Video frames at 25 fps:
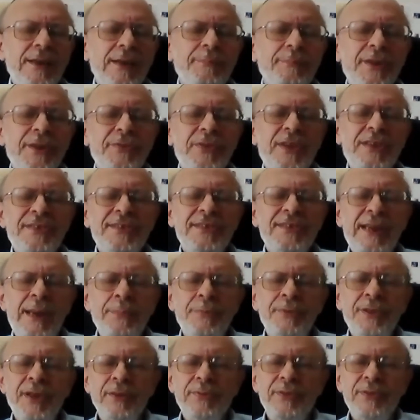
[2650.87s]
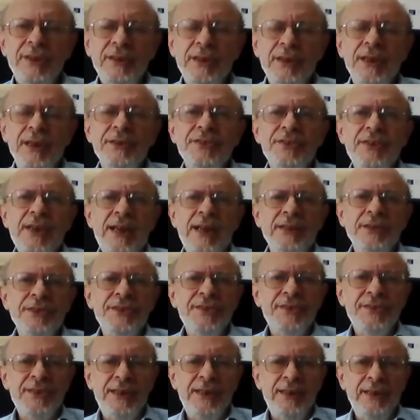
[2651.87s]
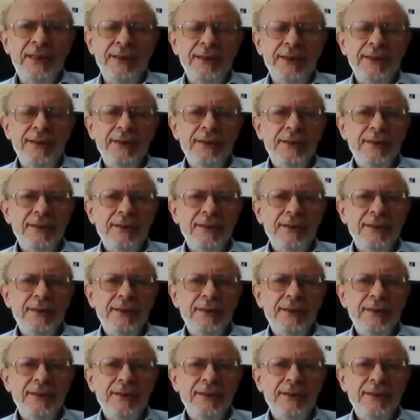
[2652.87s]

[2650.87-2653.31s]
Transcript: but there's something that Chazal see,